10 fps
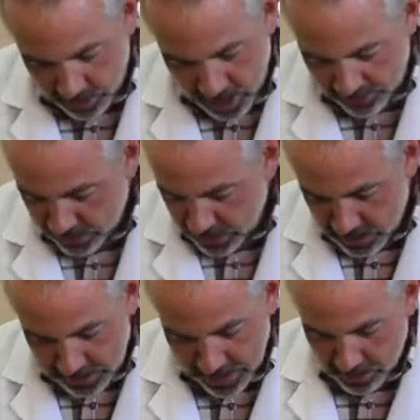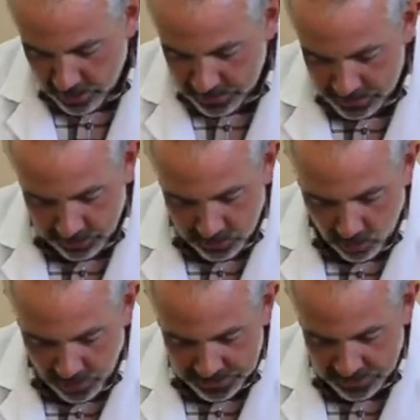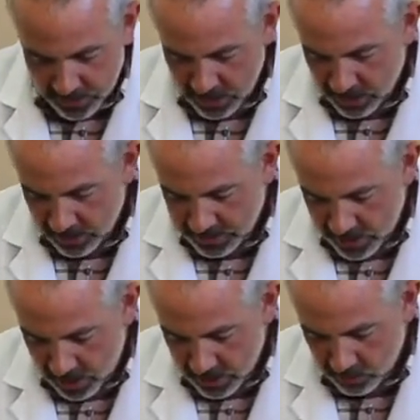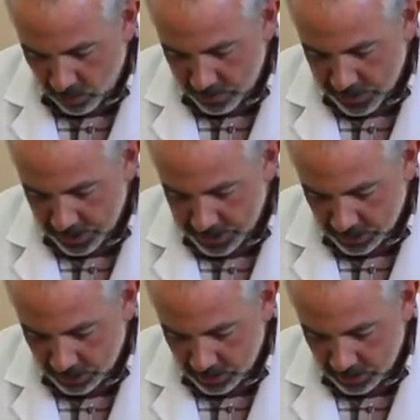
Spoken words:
Are you having any tenderness or soreness in any of these areas where I'm touching?